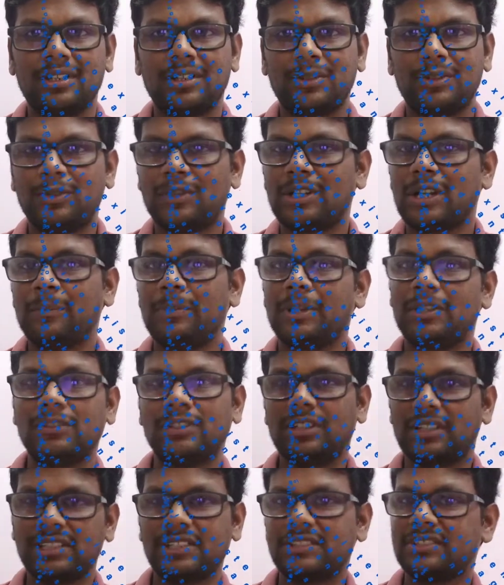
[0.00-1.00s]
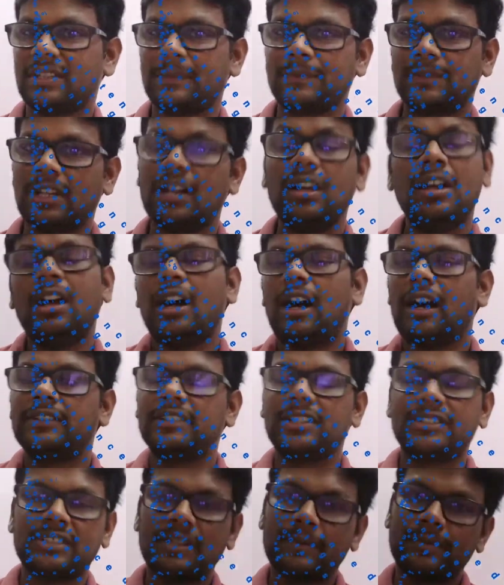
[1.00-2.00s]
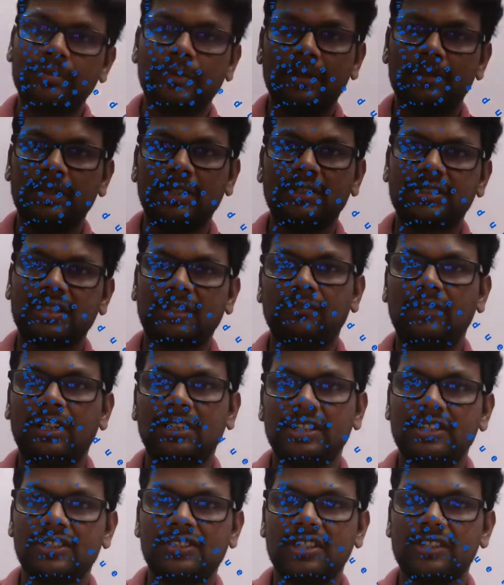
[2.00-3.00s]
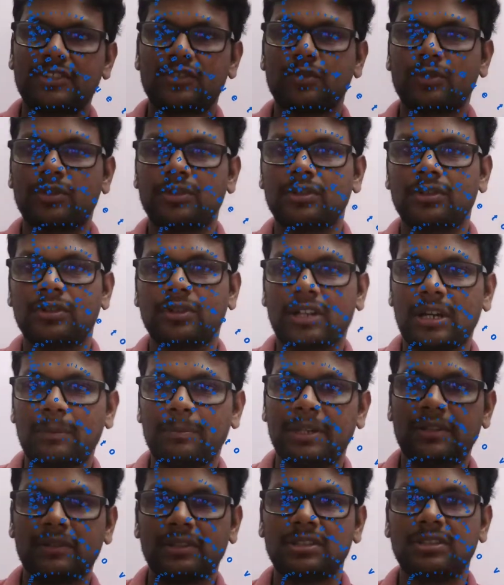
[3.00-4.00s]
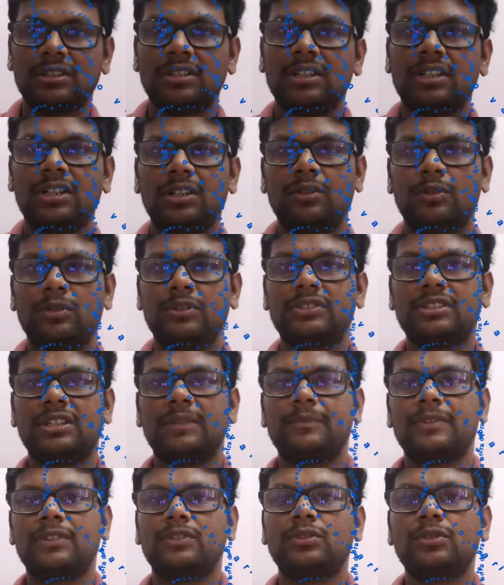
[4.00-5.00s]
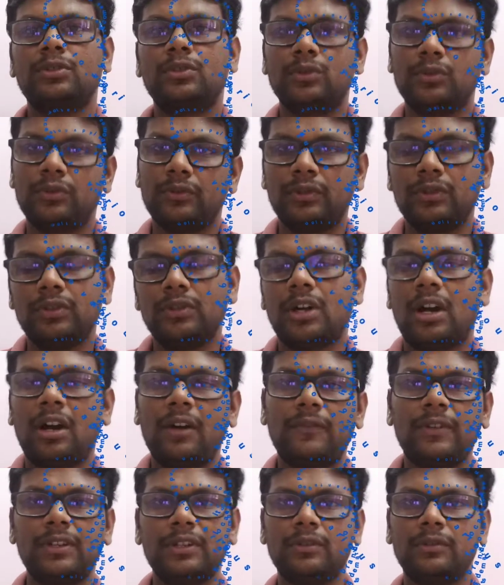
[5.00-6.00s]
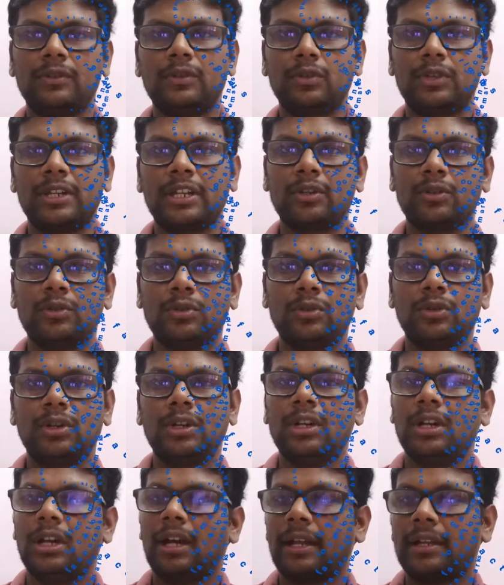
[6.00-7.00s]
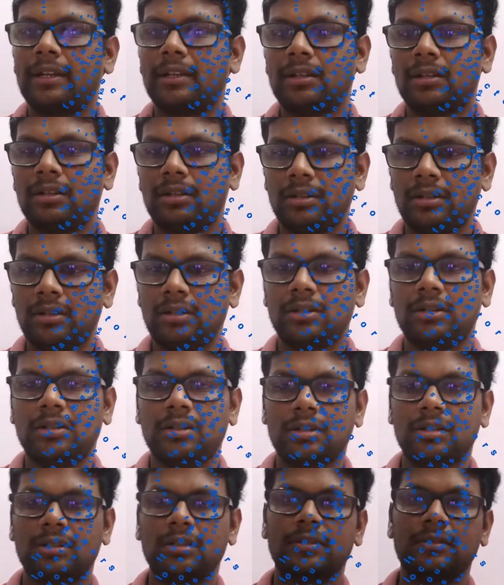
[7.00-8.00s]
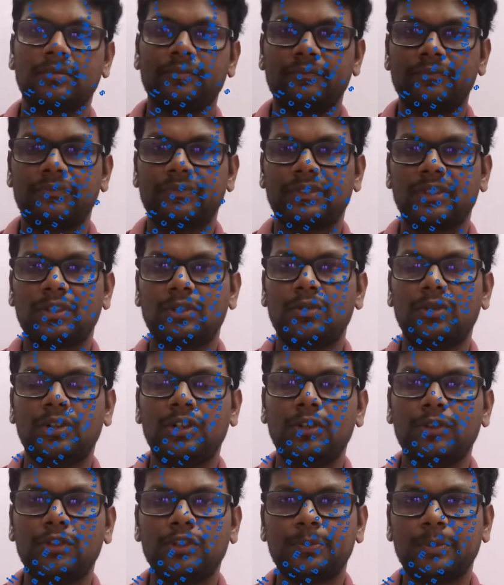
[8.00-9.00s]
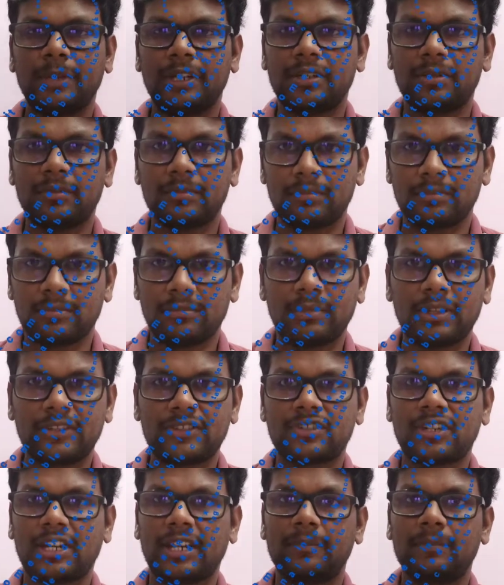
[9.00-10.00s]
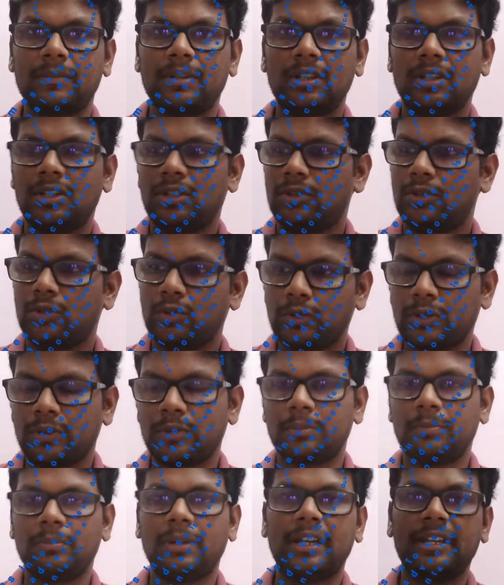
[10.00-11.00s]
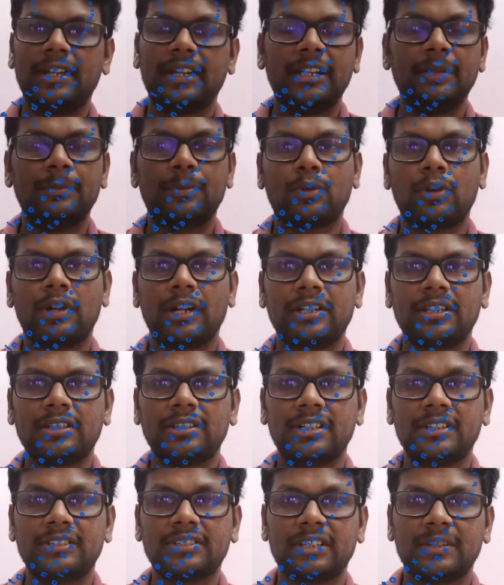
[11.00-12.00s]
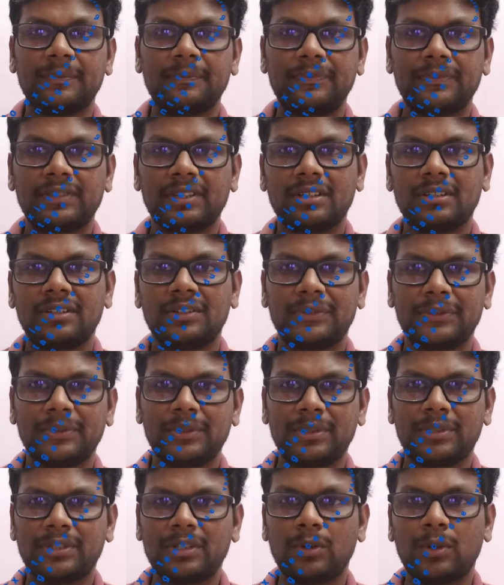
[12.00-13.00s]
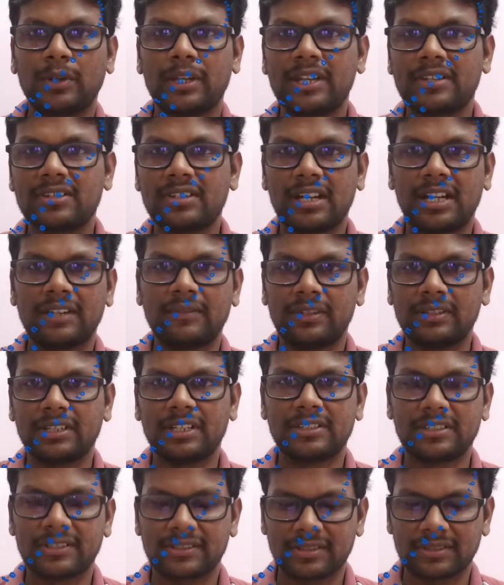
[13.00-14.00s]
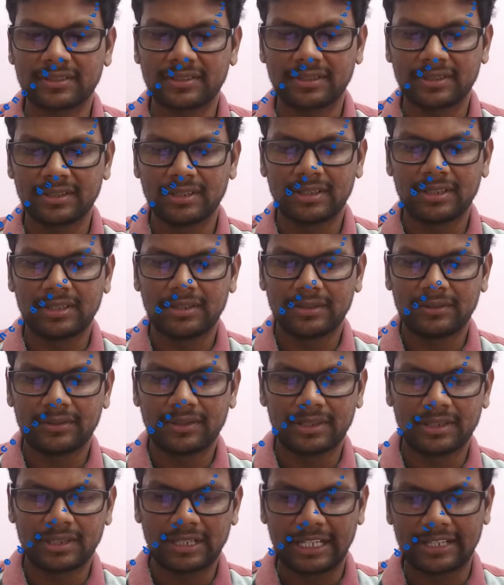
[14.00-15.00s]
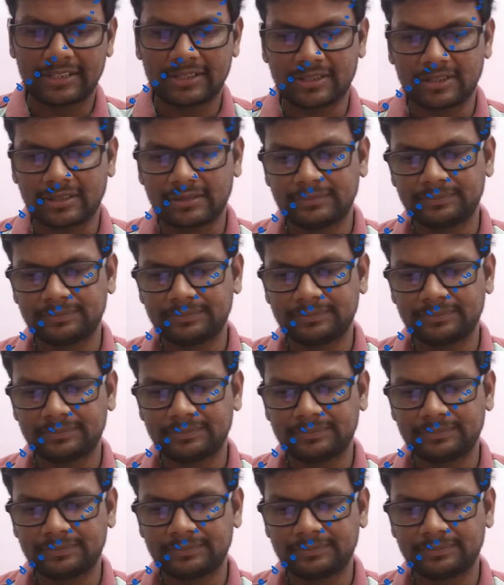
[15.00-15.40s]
To compare with other subs may be somewhat distance to compare with one sub. So you can go, and you don't need to spend much time to buy any product in that sub. So it's a locational advantages. Next,